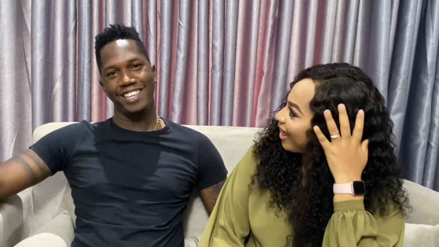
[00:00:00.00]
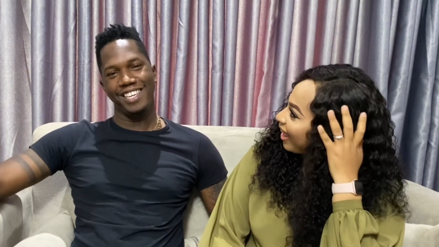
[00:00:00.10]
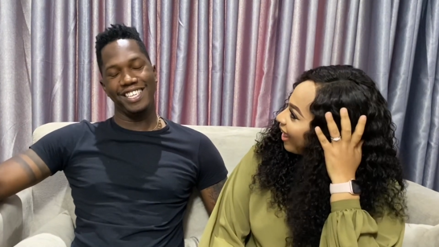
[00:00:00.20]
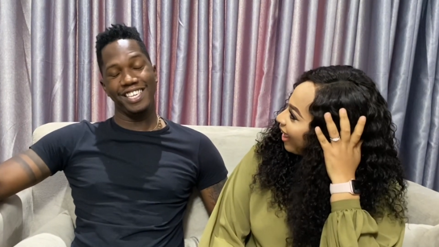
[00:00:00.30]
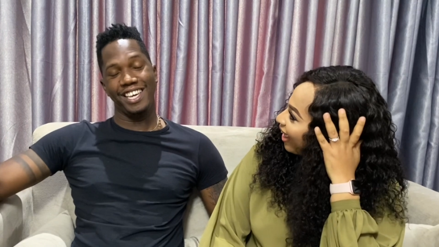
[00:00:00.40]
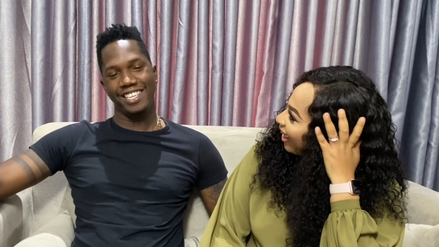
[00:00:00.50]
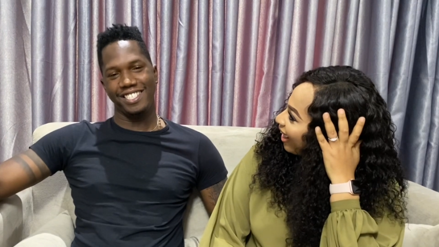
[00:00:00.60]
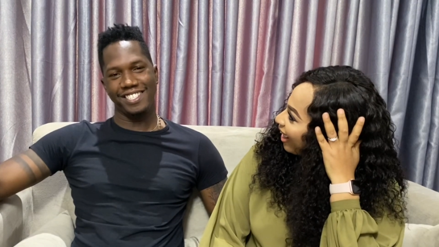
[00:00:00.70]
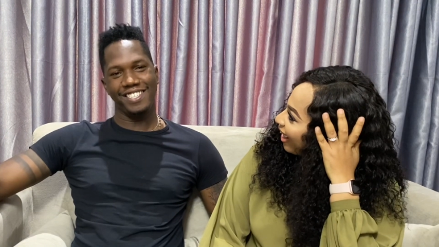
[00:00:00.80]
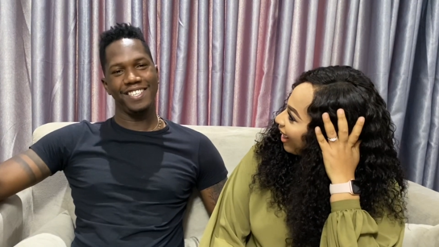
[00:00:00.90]
Speaker 1: Yes,
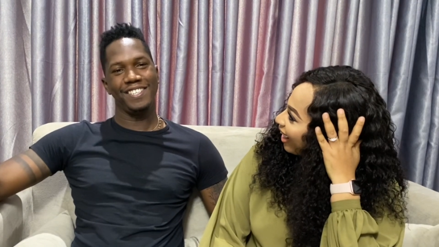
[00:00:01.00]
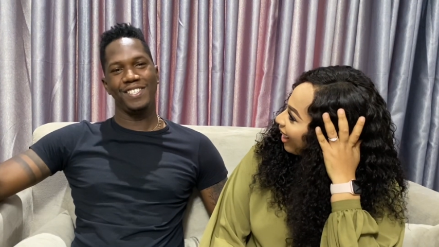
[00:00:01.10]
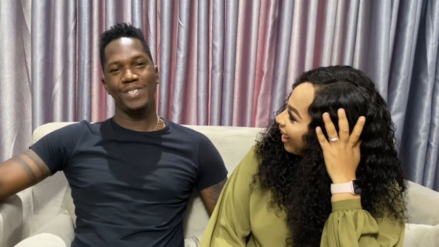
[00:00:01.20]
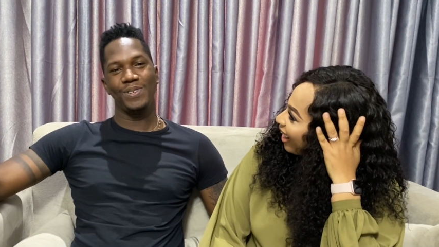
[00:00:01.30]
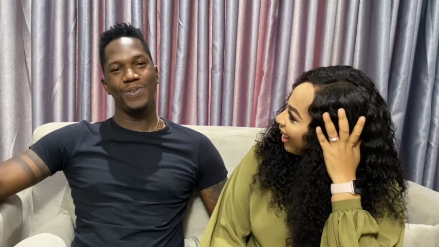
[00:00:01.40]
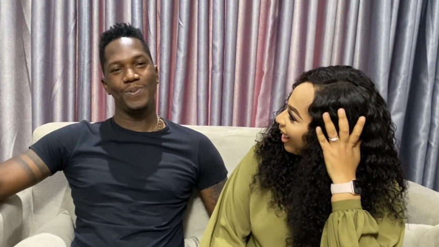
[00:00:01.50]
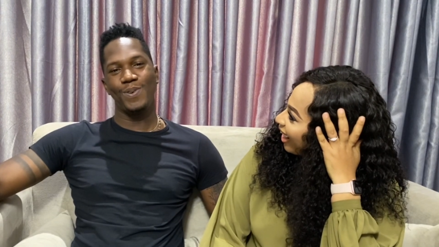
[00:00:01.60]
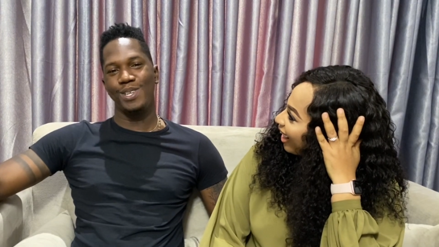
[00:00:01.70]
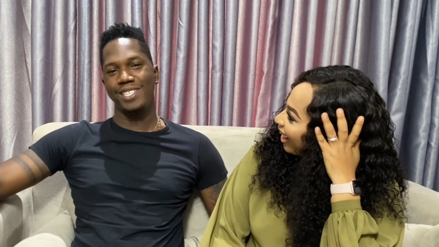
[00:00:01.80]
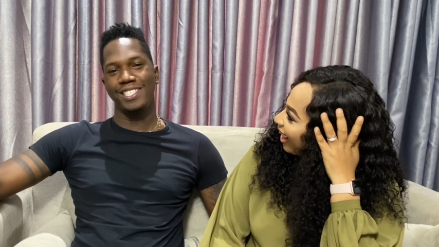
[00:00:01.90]
she
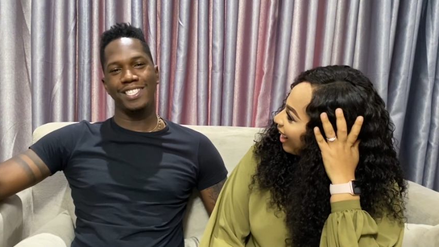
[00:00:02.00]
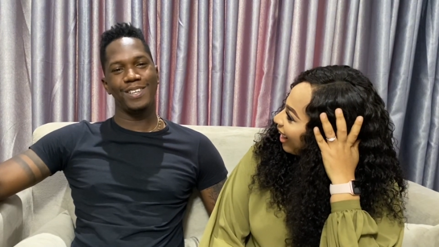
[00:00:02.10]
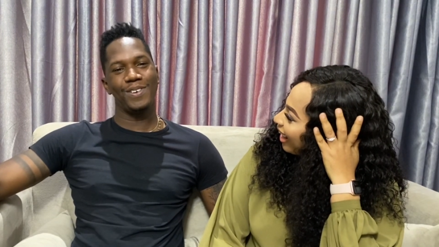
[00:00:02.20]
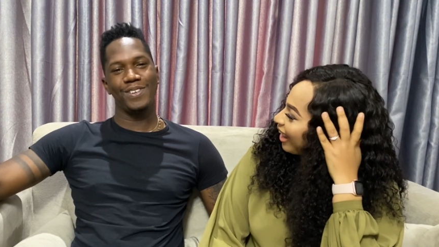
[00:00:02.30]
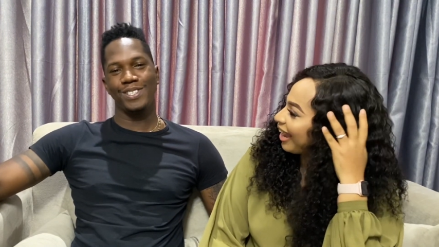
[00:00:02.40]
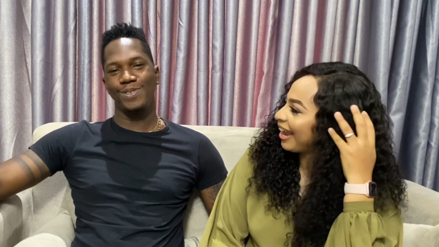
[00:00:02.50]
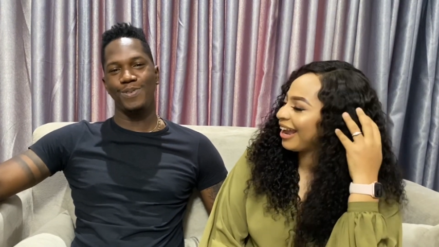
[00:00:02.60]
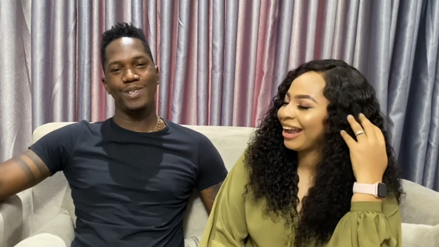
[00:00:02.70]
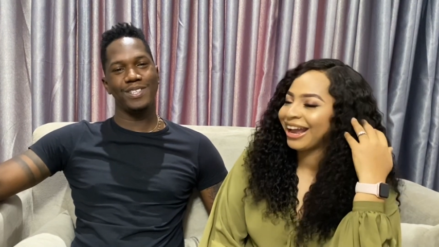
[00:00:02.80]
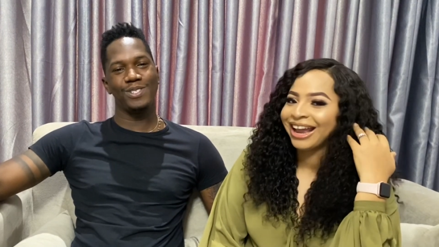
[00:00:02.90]
was she
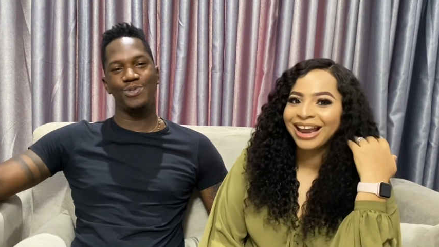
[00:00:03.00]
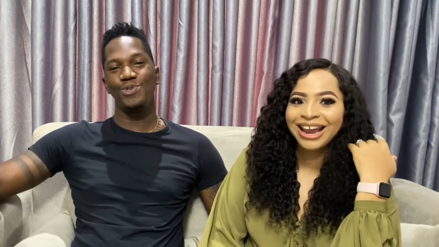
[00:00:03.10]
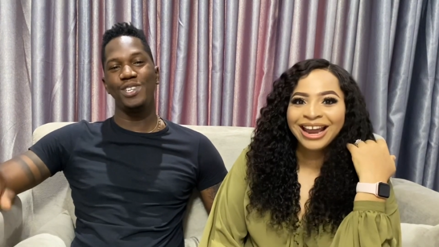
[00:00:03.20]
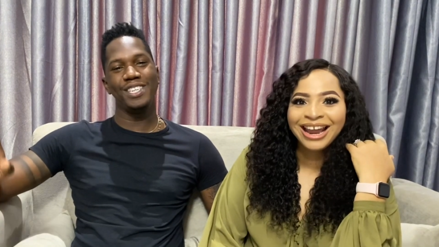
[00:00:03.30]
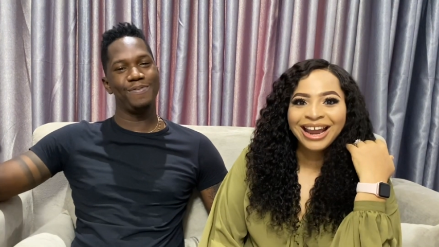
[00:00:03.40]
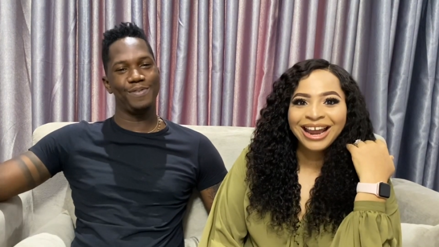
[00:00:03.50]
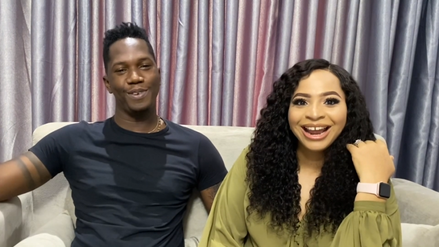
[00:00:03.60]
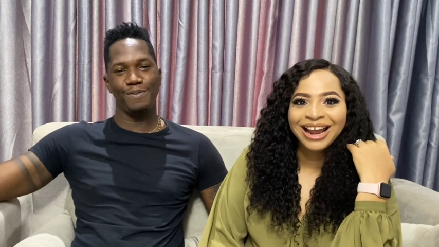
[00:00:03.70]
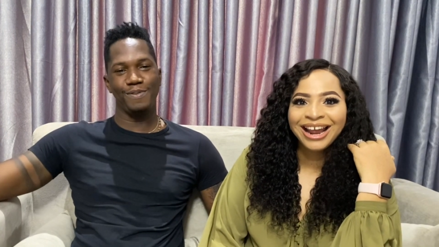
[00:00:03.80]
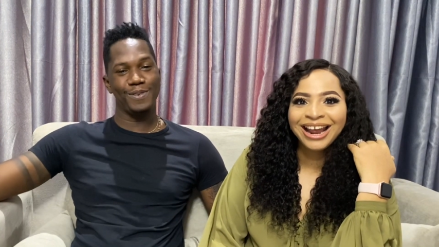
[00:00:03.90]
was drooling
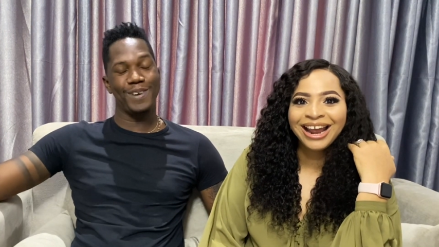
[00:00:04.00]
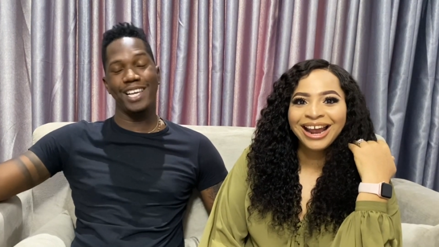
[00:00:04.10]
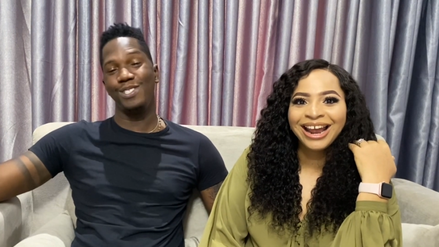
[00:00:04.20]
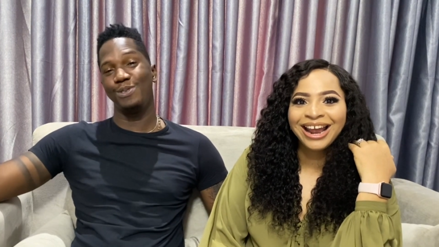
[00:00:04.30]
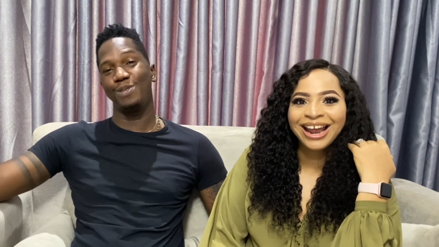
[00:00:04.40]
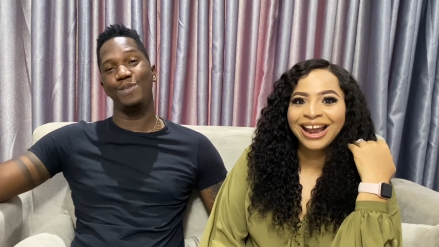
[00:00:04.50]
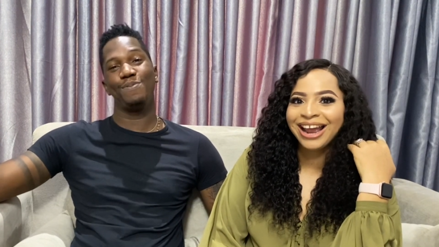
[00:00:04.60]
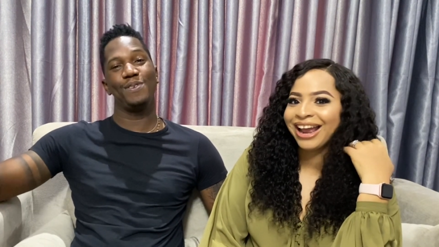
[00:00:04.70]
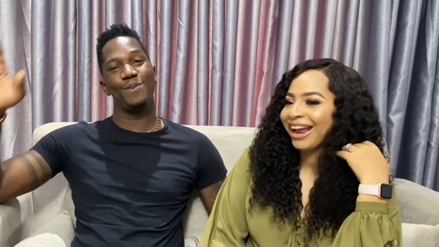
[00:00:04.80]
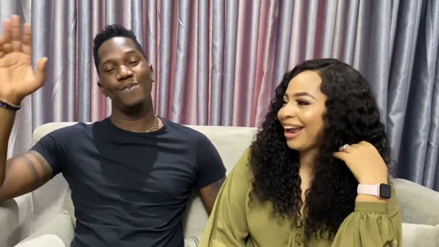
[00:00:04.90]
from when she was supposed to be
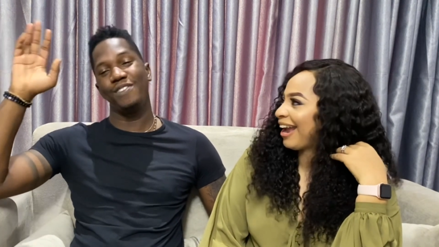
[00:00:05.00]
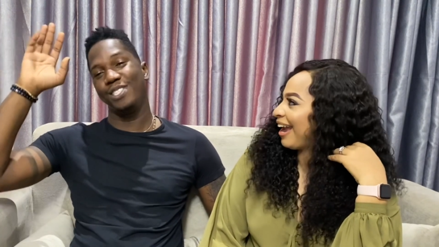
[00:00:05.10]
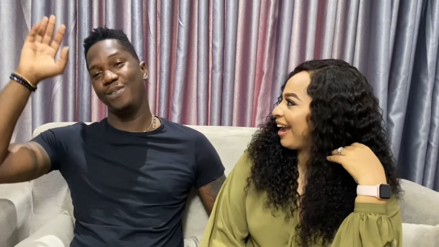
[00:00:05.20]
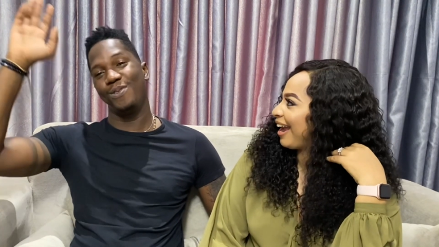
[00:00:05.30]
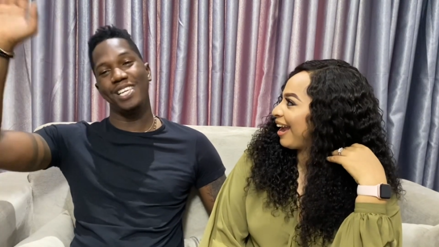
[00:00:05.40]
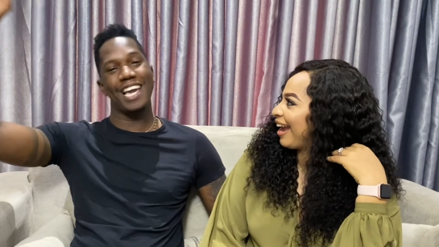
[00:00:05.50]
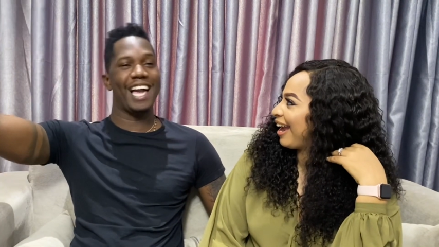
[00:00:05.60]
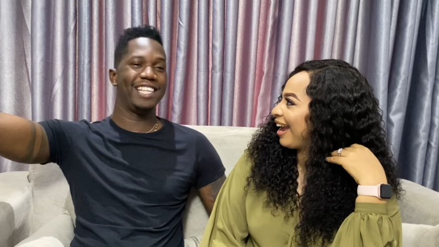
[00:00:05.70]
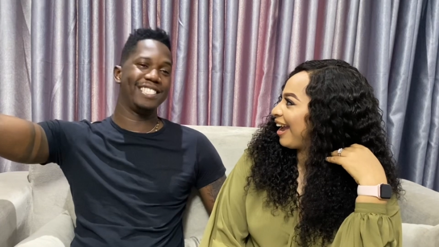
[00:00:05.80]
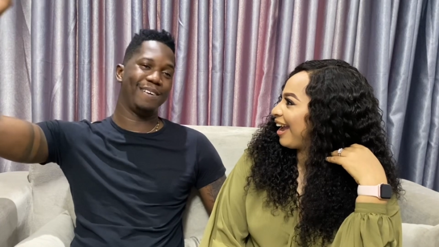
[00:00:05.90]
raising holy
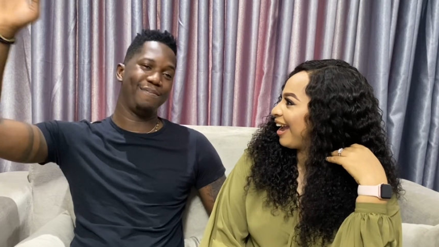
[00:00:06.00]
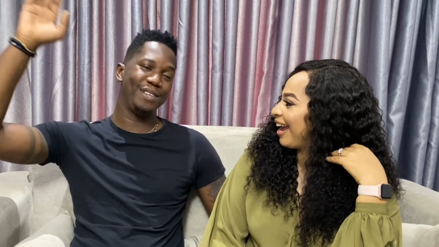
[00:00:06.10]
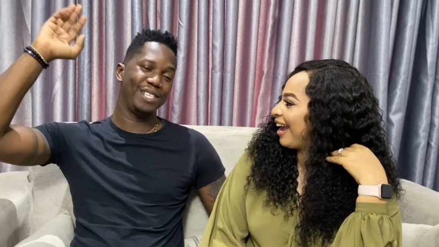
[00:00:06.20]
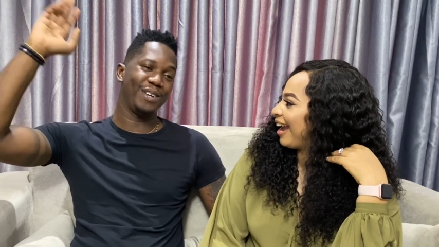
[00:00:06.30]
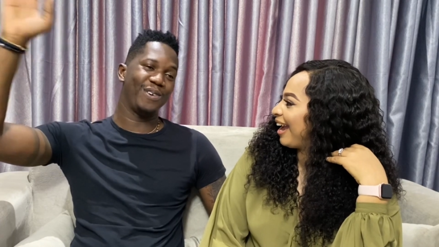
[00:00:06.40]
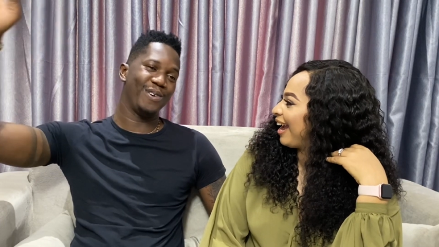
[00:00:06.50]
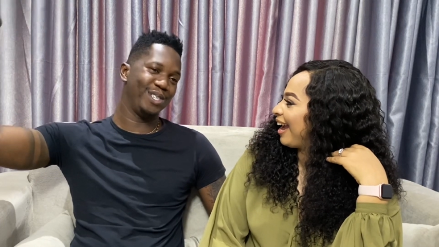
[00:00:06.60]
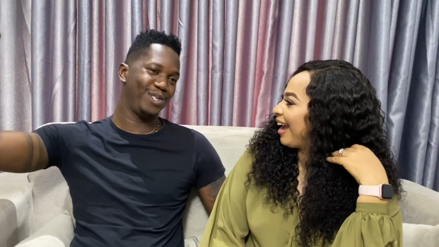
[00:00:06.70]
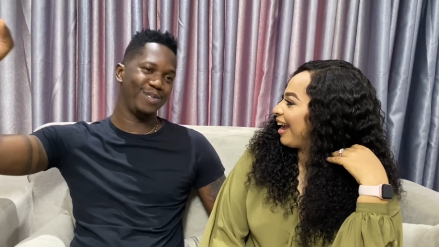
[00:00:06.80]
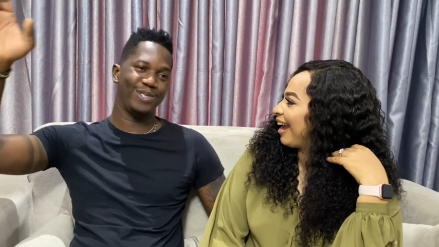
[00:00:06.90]
hands and praising God. She
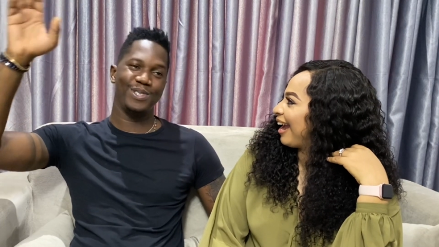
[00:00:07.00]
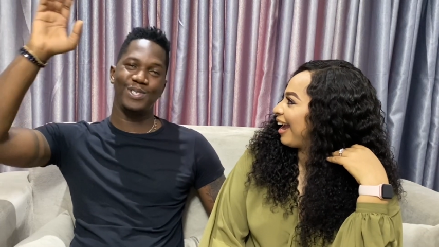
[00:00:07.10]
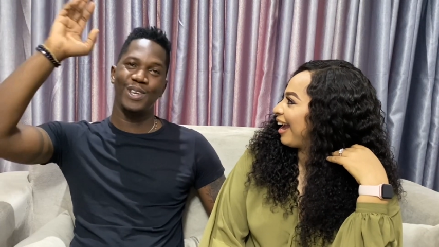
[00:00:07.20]
was just